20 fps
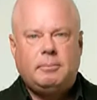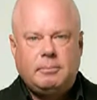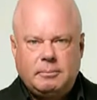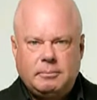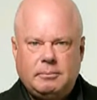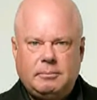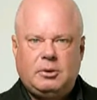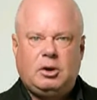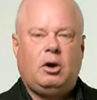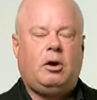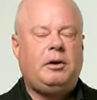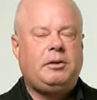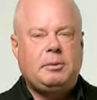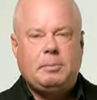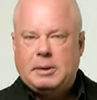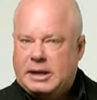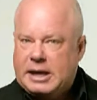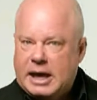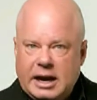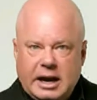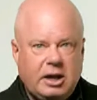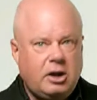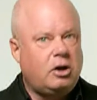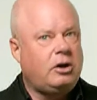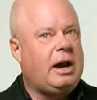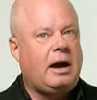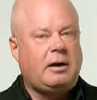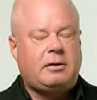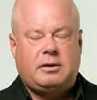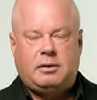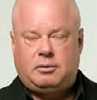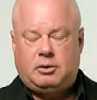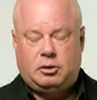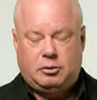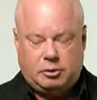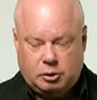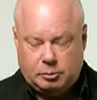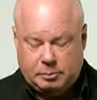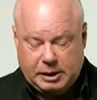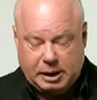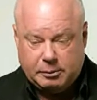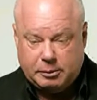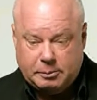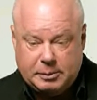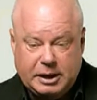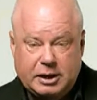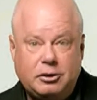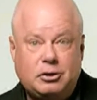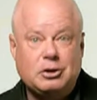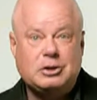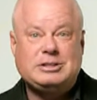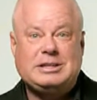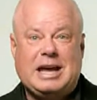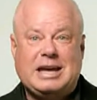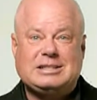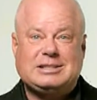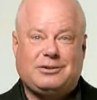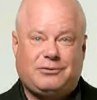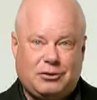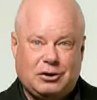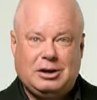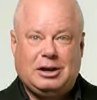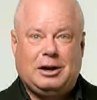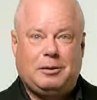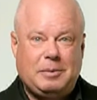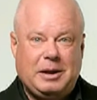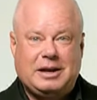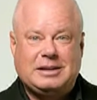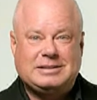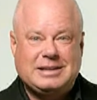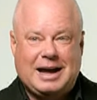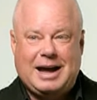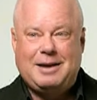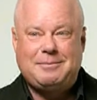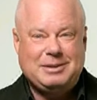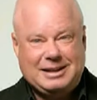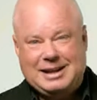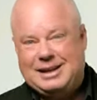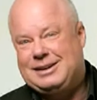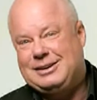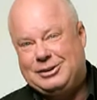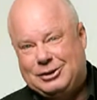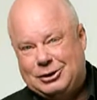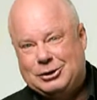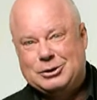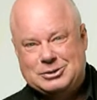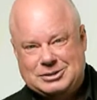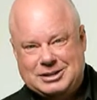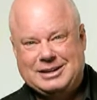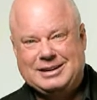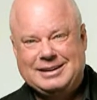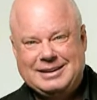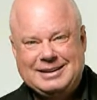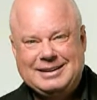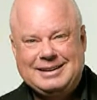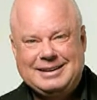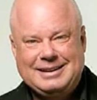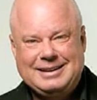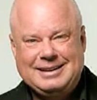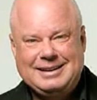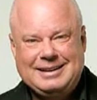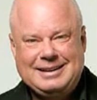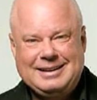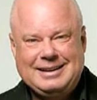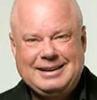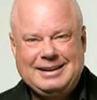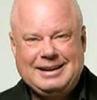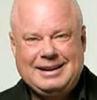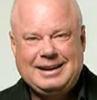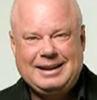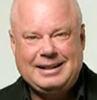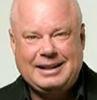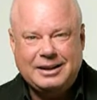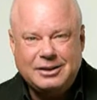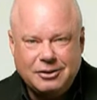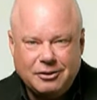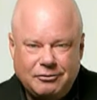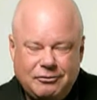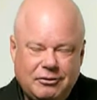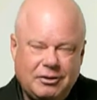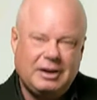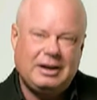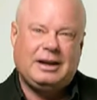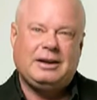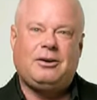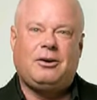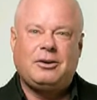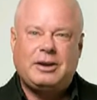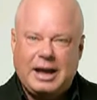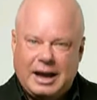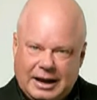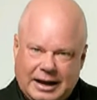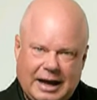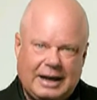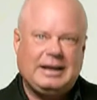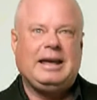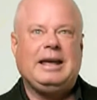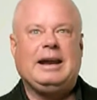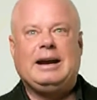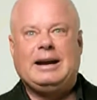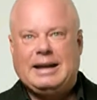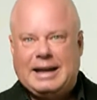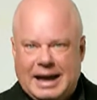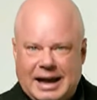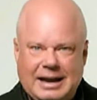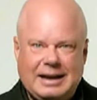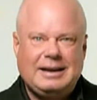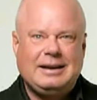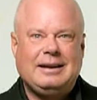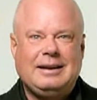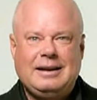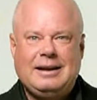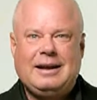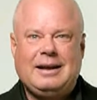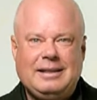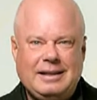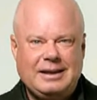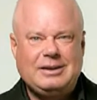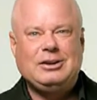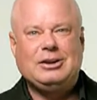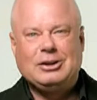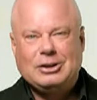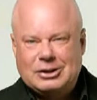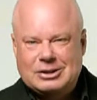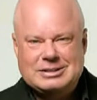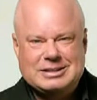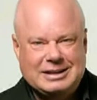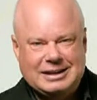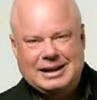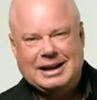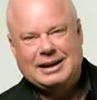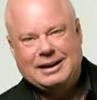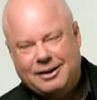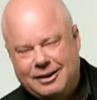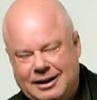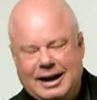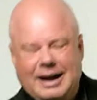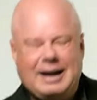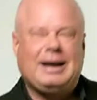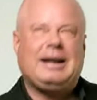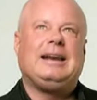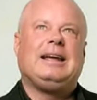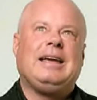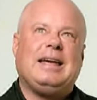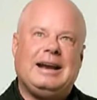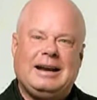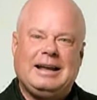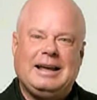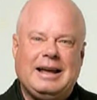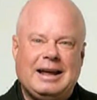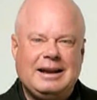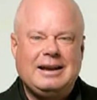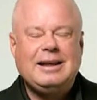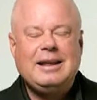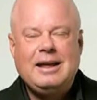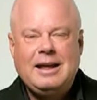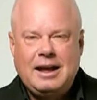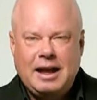You know, at the beginning, you'll be able to be enthusiastic for a little bit of time, and then you'll lose it. And then you'll feel like, okay, I got to get it again, and then you'll lose it again. Okay, I got to get it again.